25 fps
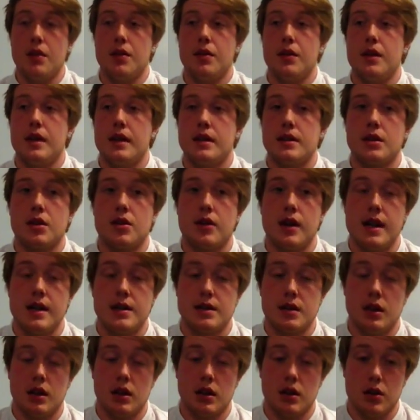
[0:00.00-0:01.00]
This creates
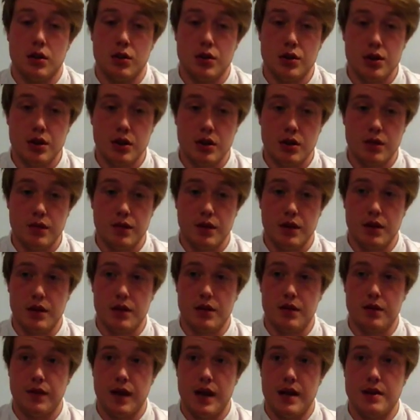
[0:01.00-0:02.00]
an illusion for the
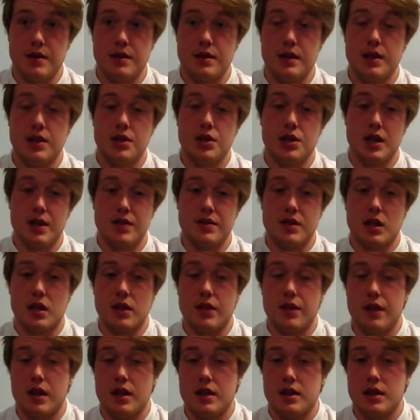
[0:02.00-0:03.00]
defence and shifts the
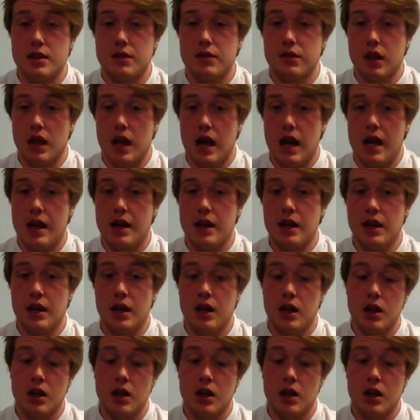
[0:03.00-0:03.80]
defensive line,